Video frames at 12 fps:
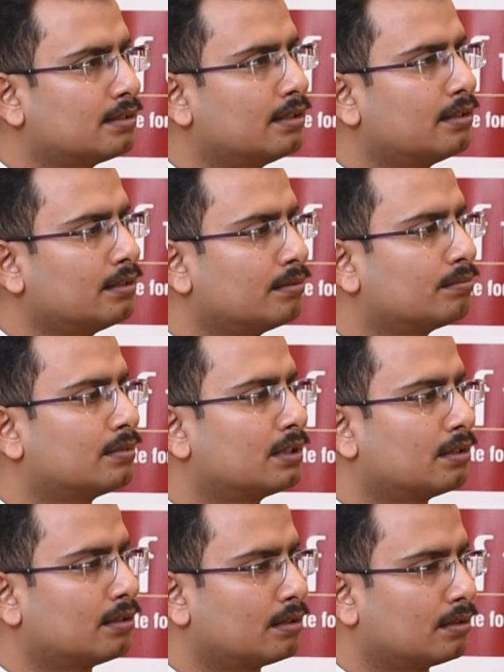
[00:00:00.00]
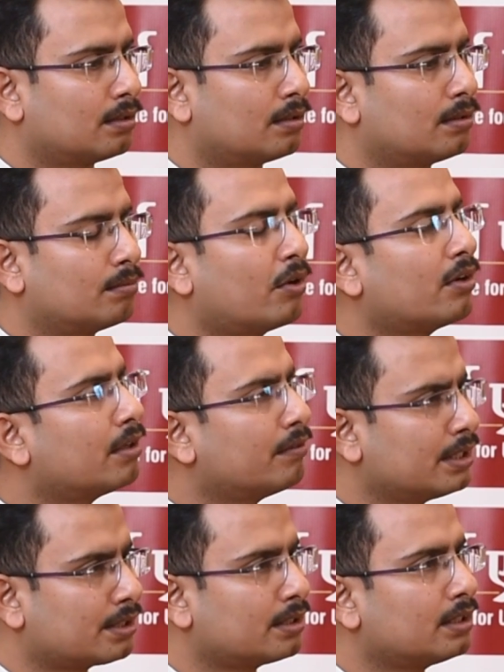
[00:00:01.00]
the
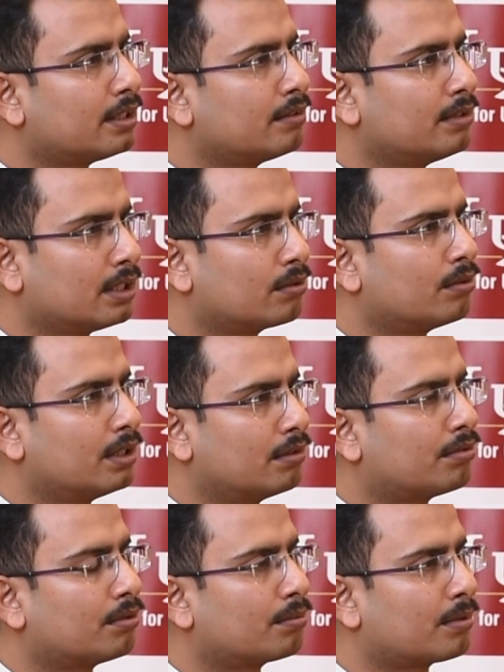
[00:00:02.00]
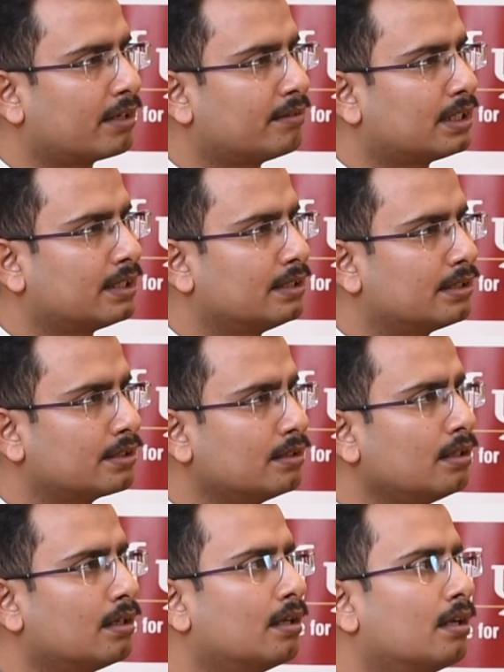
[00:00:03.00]
motivation that we are going for
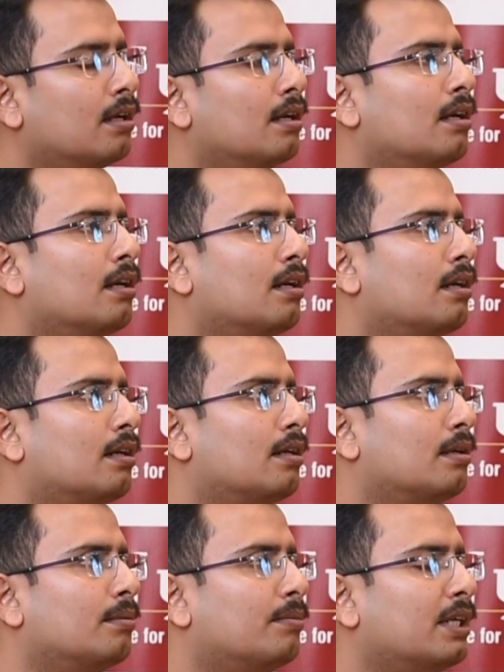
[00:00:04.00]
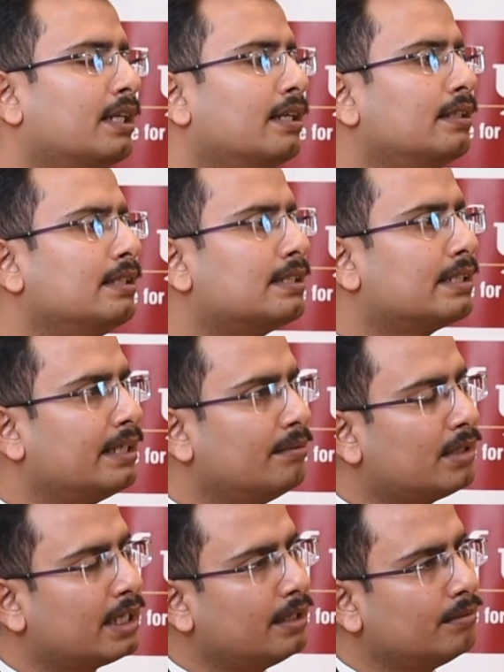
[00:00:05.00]
privatization. But at the
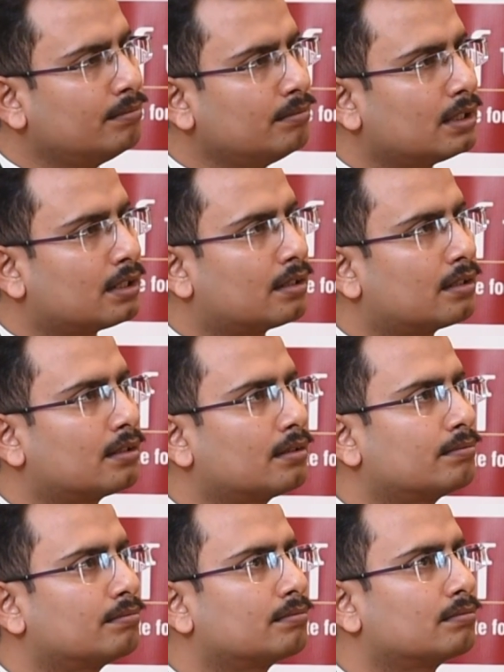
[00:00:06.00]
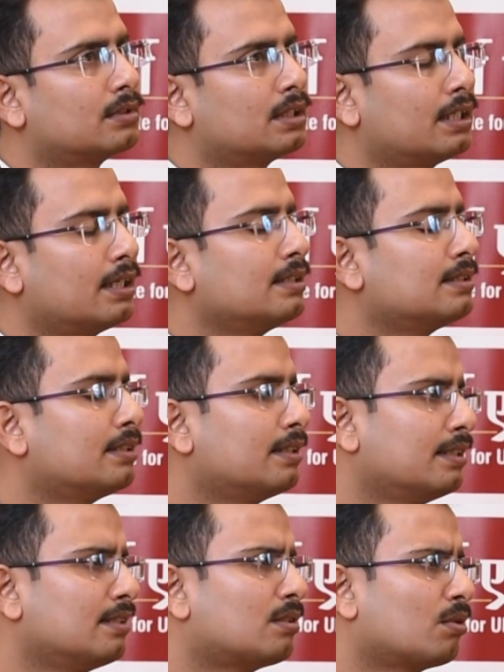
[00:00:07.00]
same time, there are
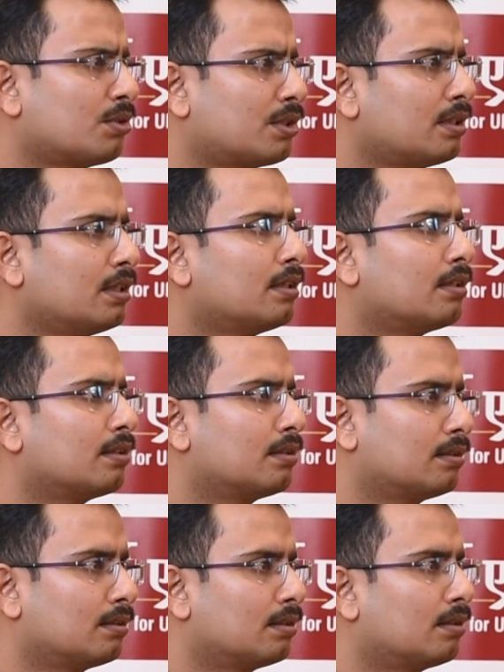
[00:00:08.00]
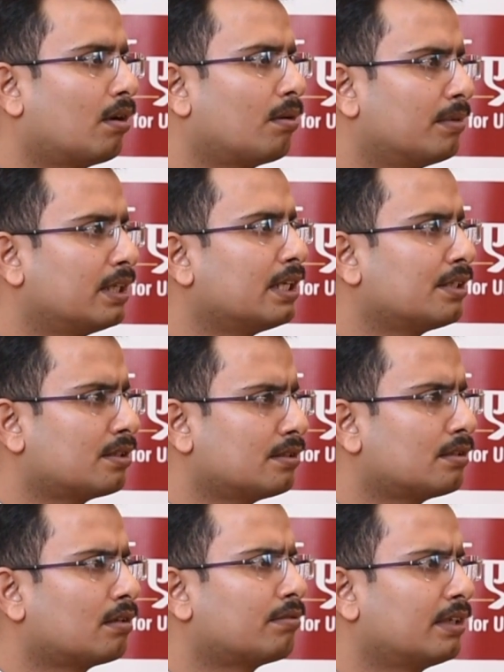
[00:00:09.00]
certain social
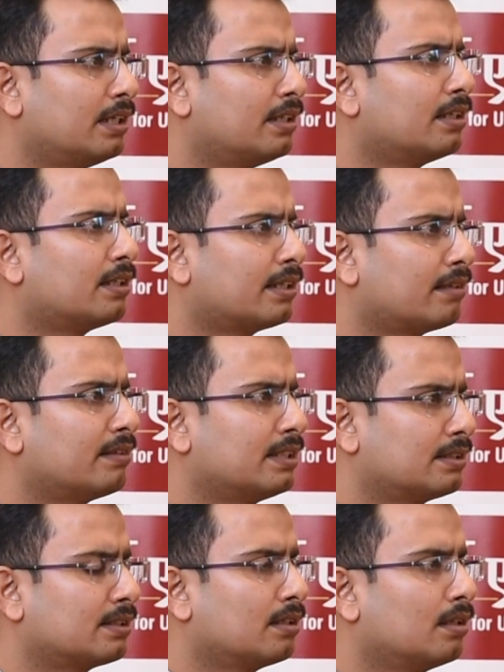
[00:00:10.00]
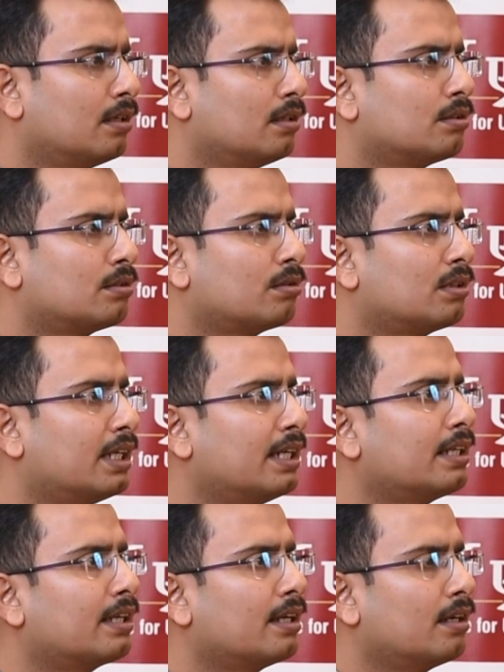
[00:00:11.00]
obligations of Indian railways. So
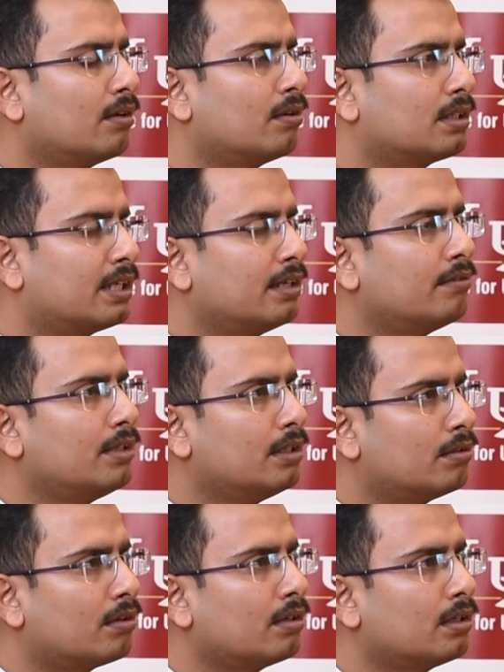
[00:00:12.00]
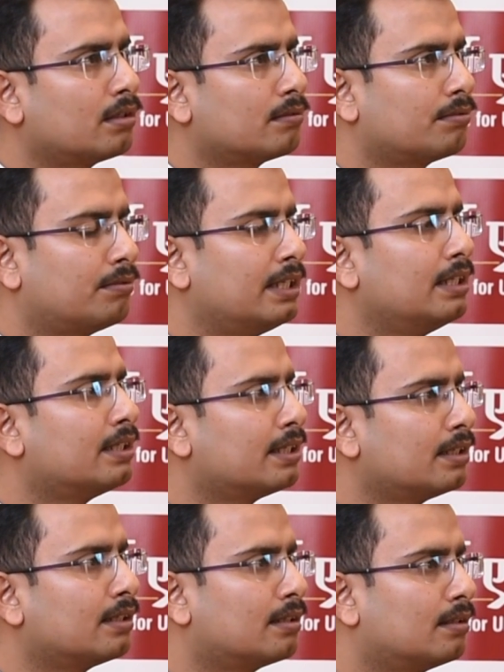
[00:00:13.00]
that we do not feel
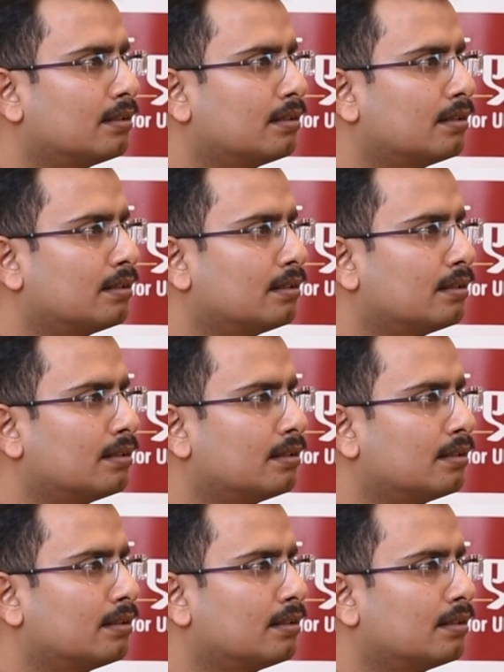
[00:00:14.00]
that